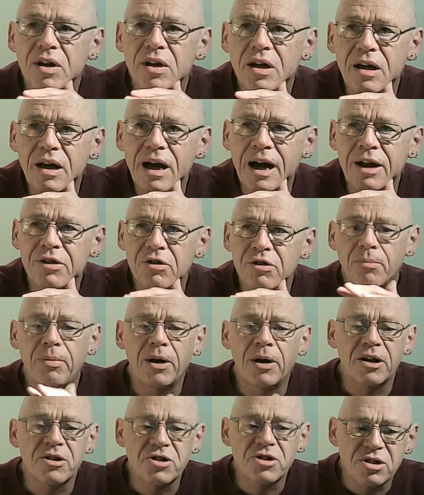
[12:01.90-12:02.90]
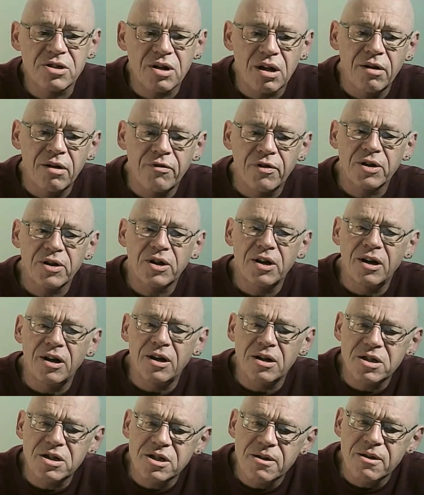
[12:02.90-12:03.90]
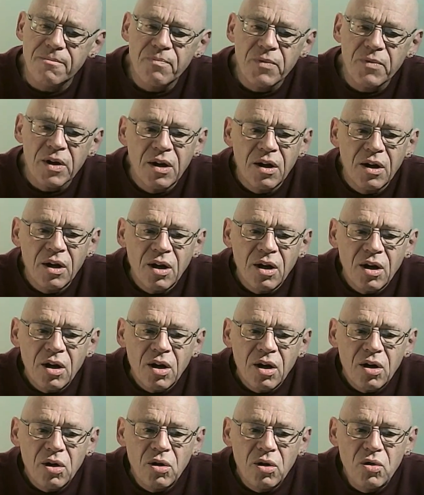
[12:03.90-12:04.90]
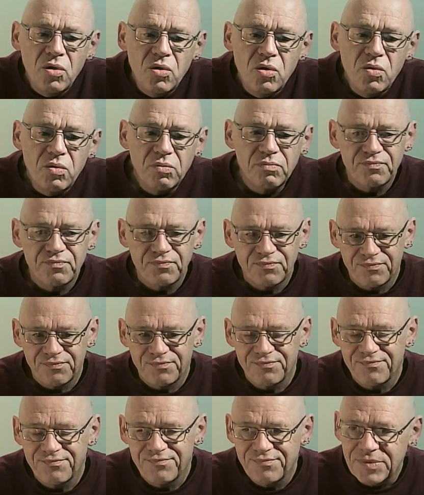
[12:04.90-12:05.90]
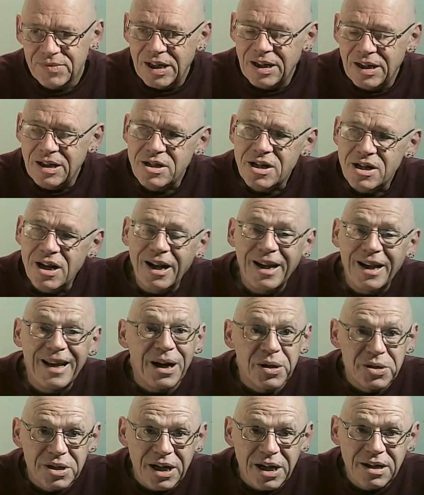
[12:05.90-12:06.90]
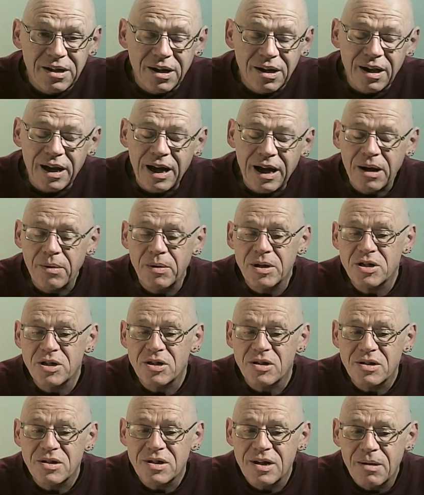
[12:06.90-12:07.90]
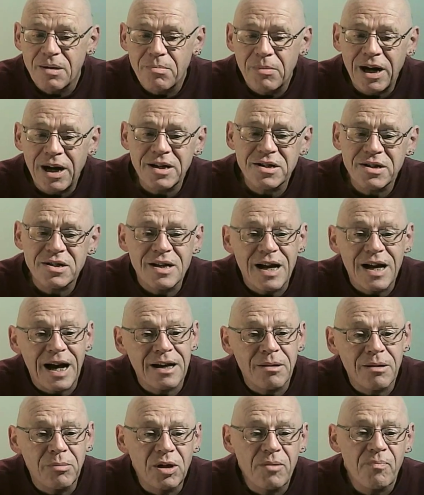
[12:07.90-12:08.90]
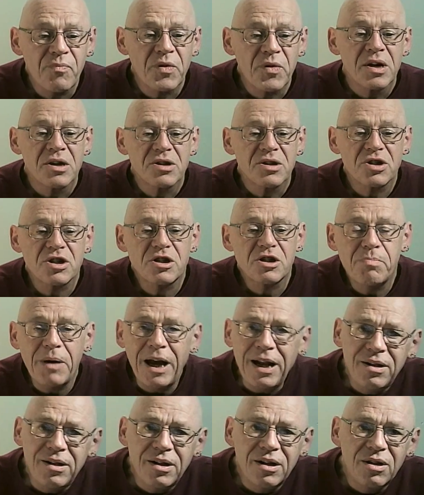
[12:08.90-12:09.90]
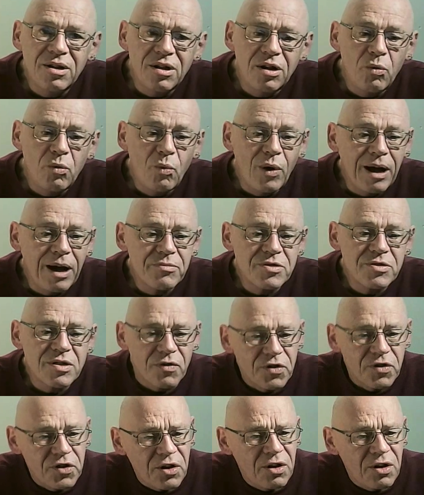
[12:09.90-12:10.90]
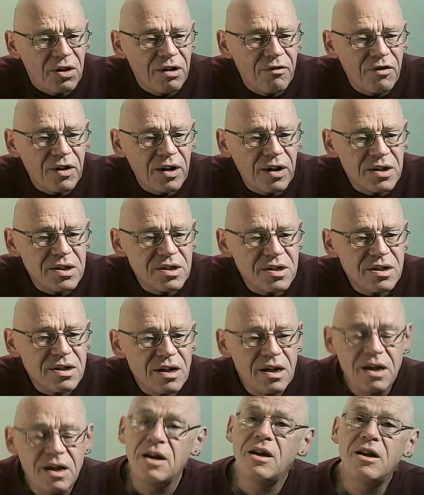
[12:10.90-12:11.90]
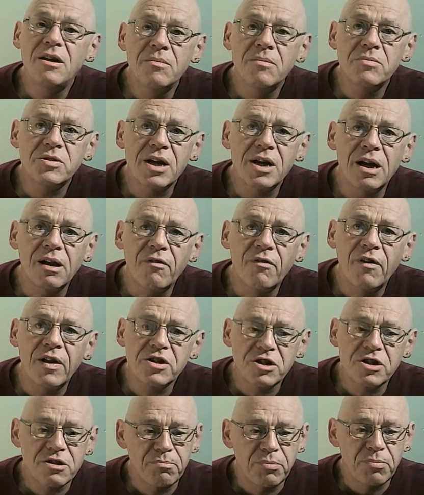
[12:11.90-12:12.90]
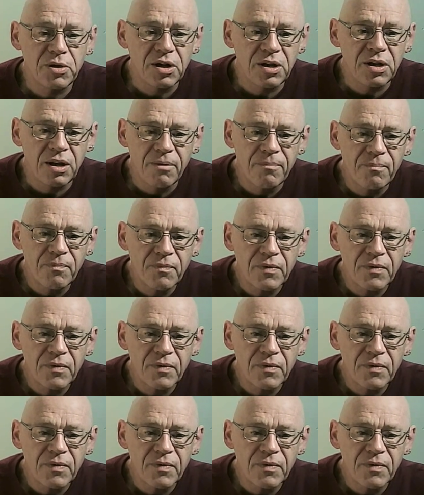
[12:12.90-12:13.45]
the anthropologist Clifford Geertz, who, in a slightly outdated language, said, man is an animal suspended in webs of significance he himself has spun.